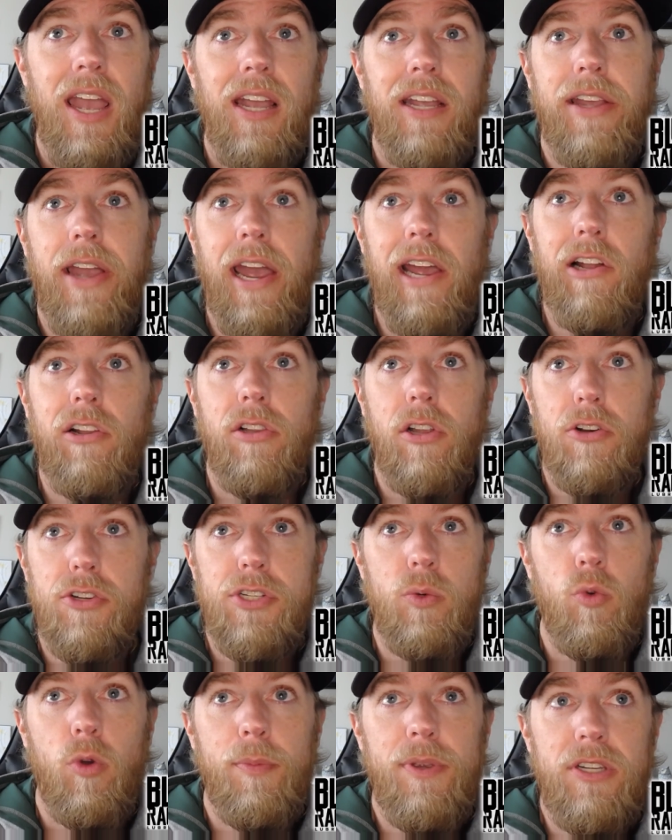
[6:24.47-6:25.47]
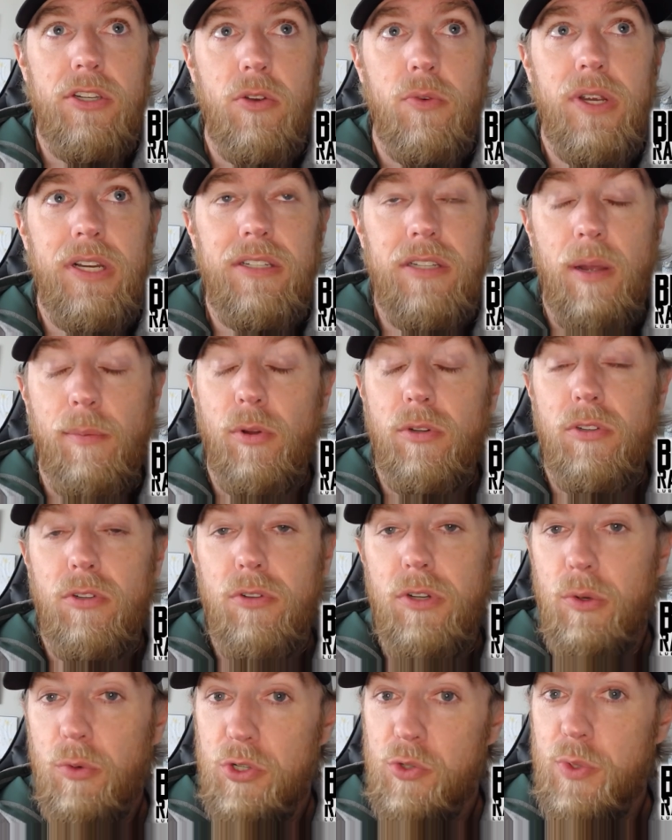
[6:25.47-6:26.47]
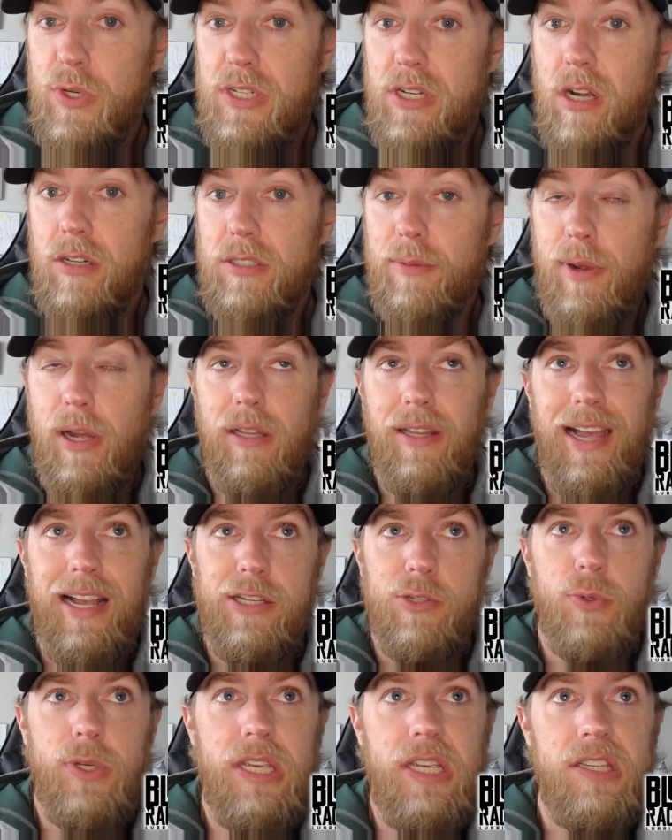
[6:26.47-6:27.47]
Kyle Larson will be doing double duty, which we talked about last week.